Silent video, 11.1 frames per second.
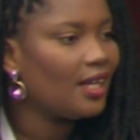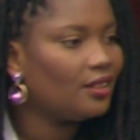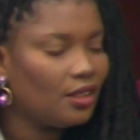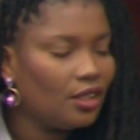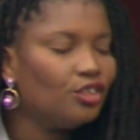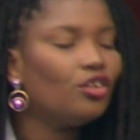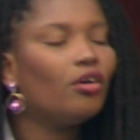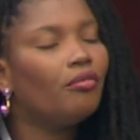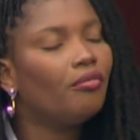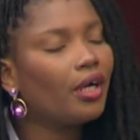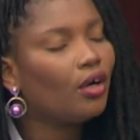are
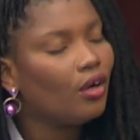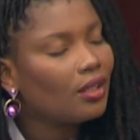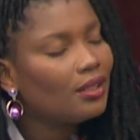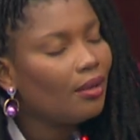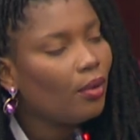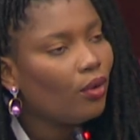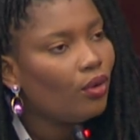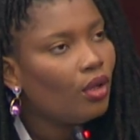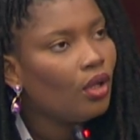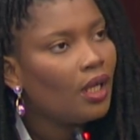not recognizable